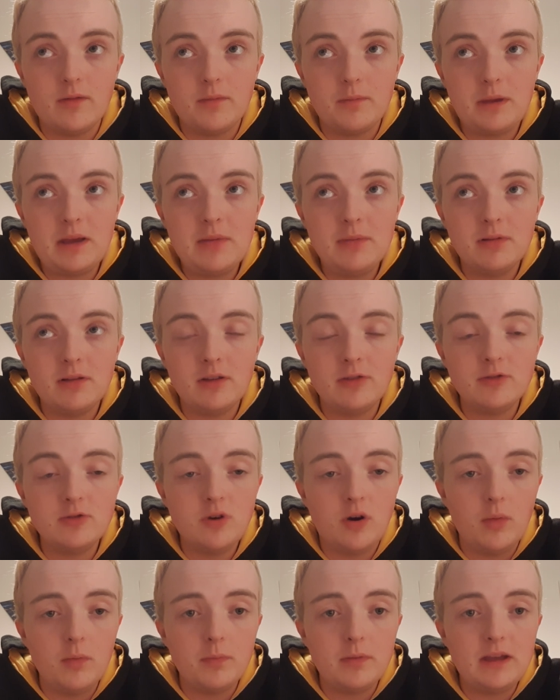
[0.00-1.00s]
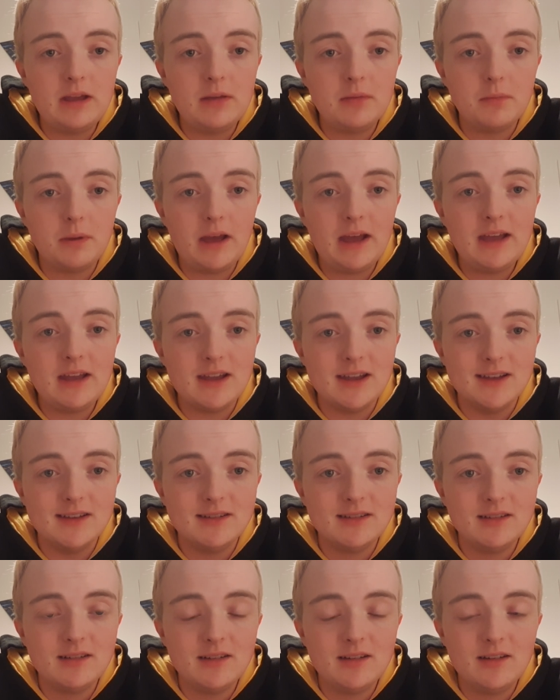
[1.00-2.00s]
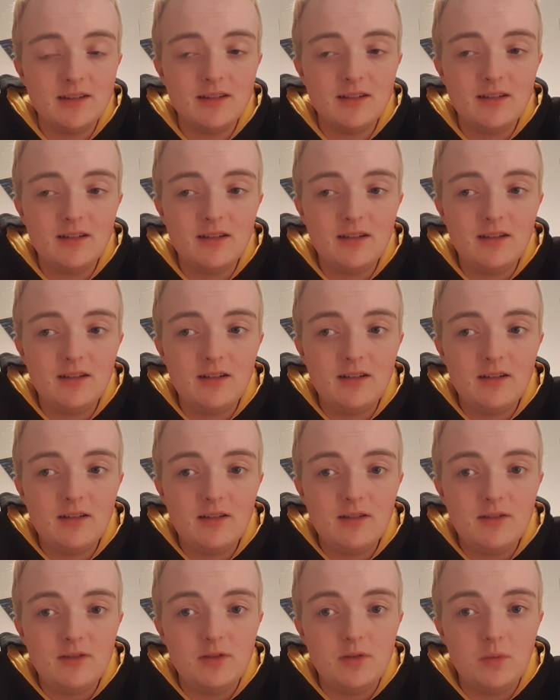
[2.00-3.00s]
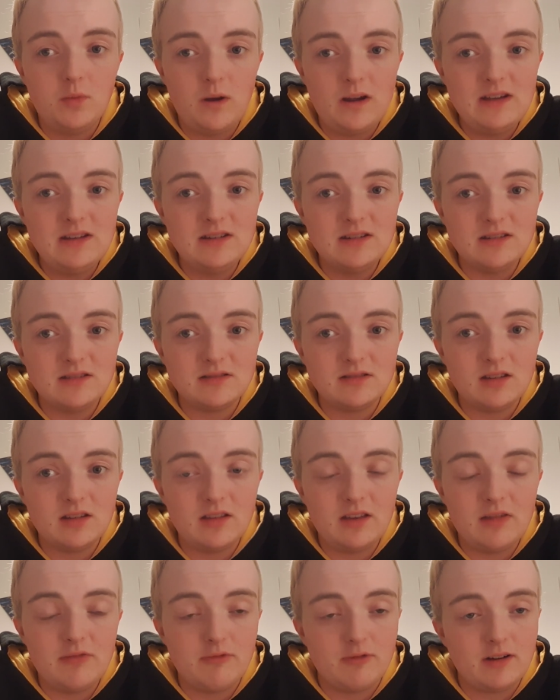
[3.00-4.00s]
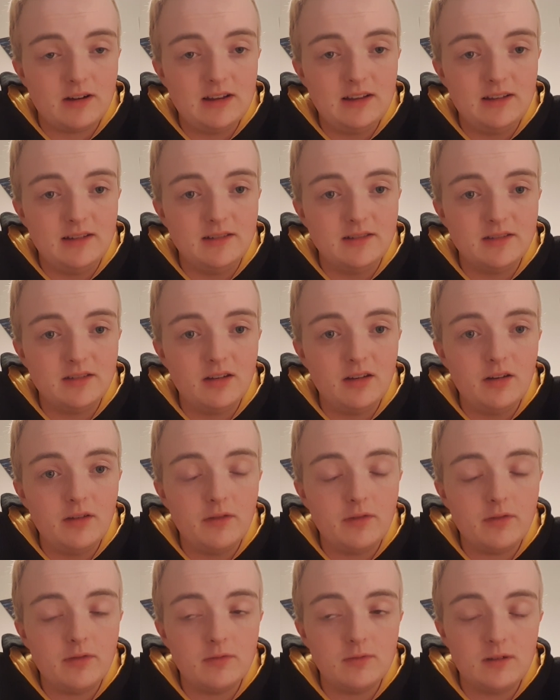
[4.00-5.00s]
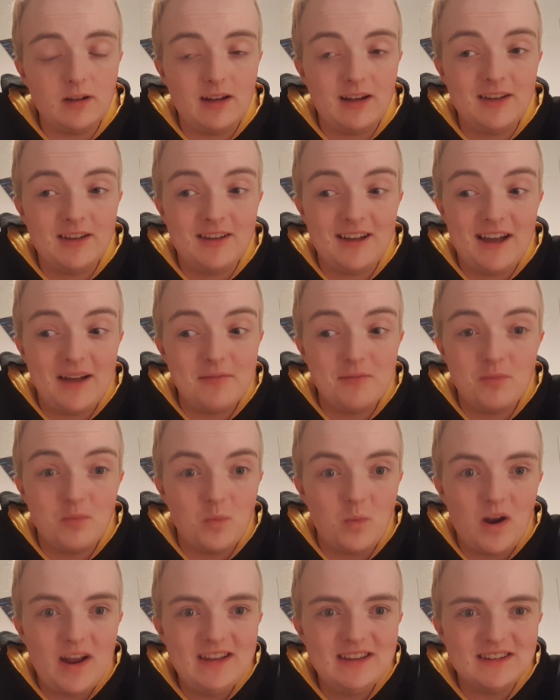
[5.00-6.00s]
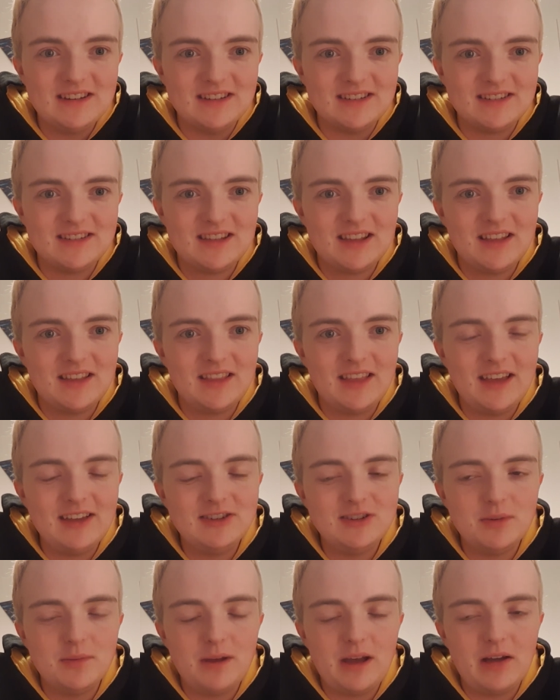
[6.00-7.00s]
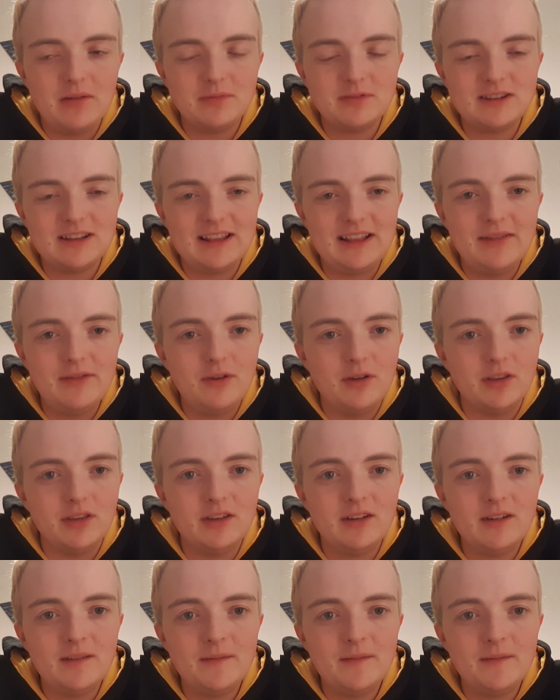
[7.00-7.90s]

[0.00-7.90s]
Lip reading: People are not being paid the wages that they rightly deserve, and wages that they should be able to live on.